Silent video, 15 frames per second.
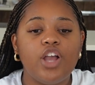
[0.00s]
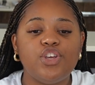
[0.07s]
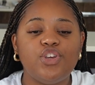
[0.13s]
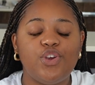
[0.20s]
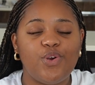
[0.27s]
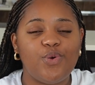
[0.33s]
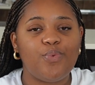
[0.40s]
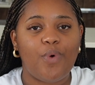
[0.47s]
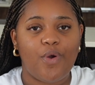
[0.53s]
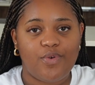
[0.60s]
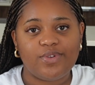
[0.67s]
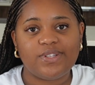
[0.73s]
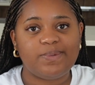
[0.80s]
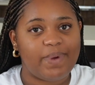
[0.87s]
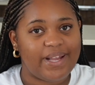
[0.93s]
you
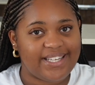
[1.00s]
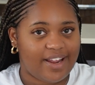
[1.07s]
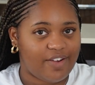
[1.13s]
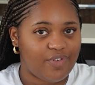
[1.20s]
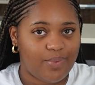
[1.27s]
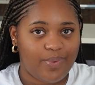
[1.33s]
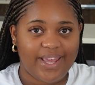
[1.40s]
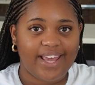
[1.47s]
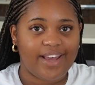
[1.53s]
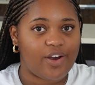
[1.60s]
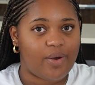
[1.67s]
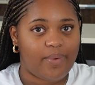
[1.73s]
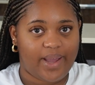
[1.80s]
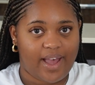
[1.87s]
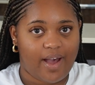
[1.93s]
won't spend every weekend
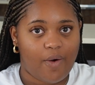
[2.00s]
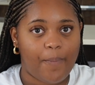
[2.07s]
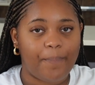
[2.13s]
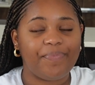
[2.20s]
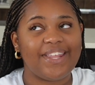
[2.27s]
going out.